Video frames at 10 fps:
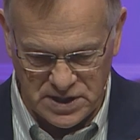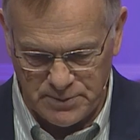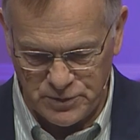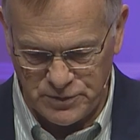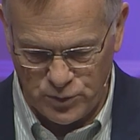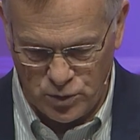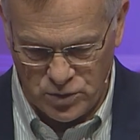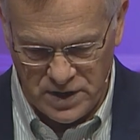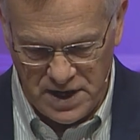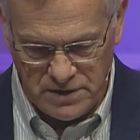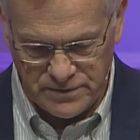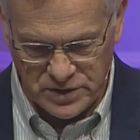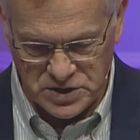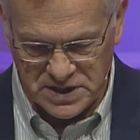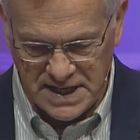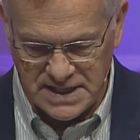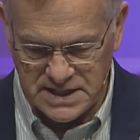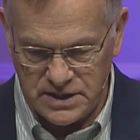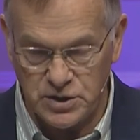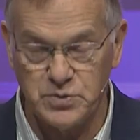chapter 4, verses
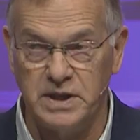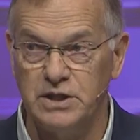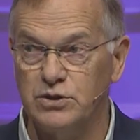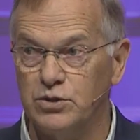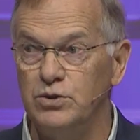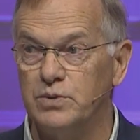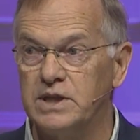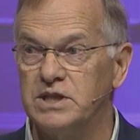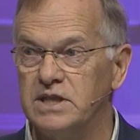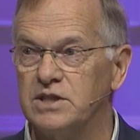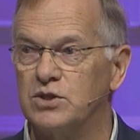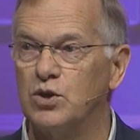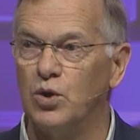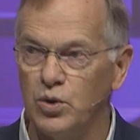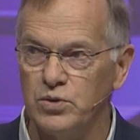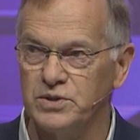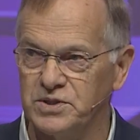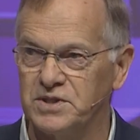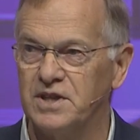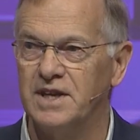18 to 22, when Jesus
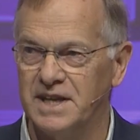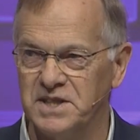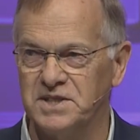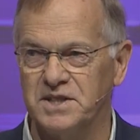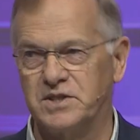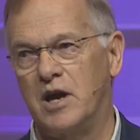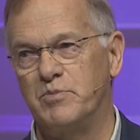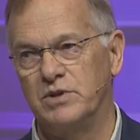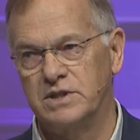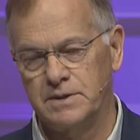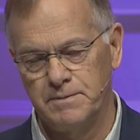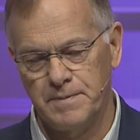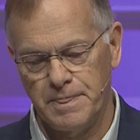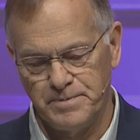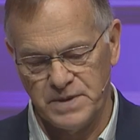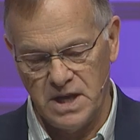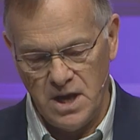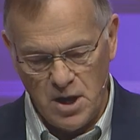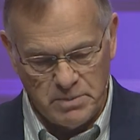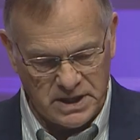calls his disciples.
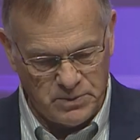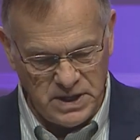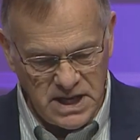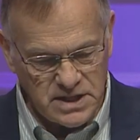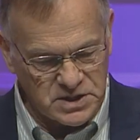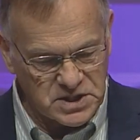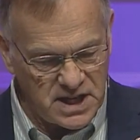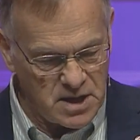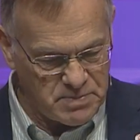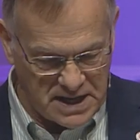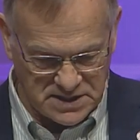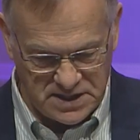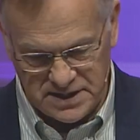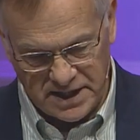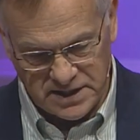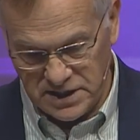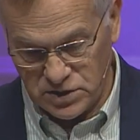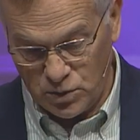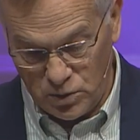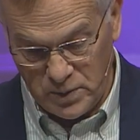But we need to see a passage like
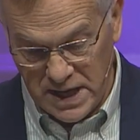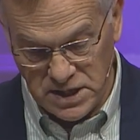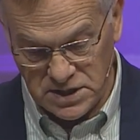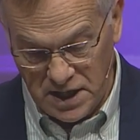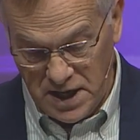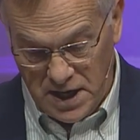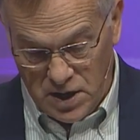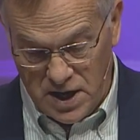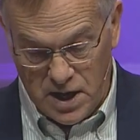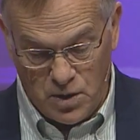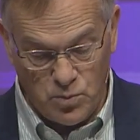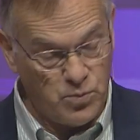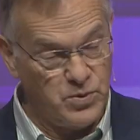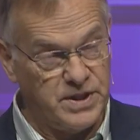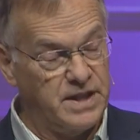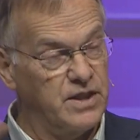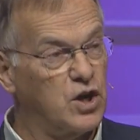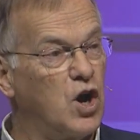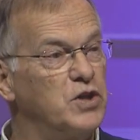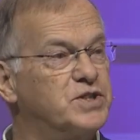this always uh, within the
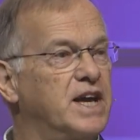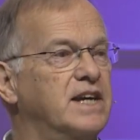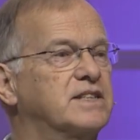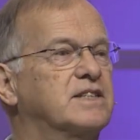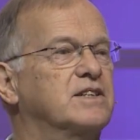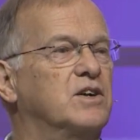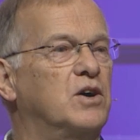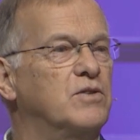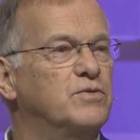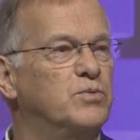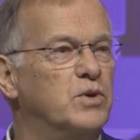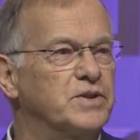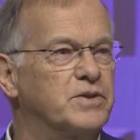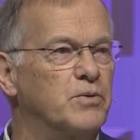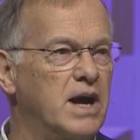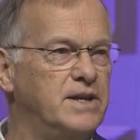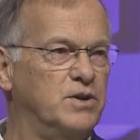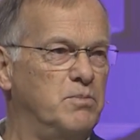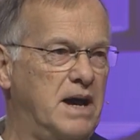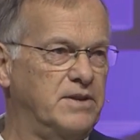context of what the
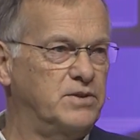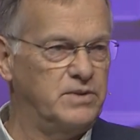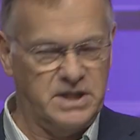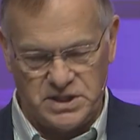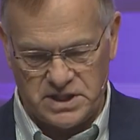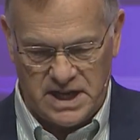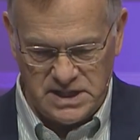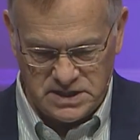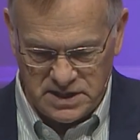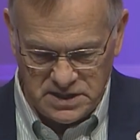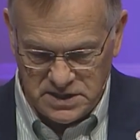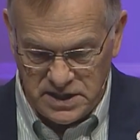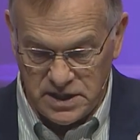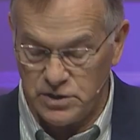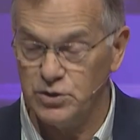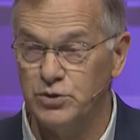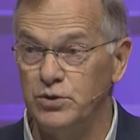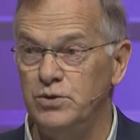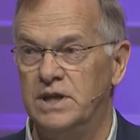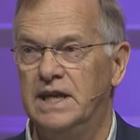writer, Matthew in this case, is seeking to
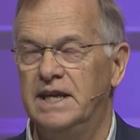do.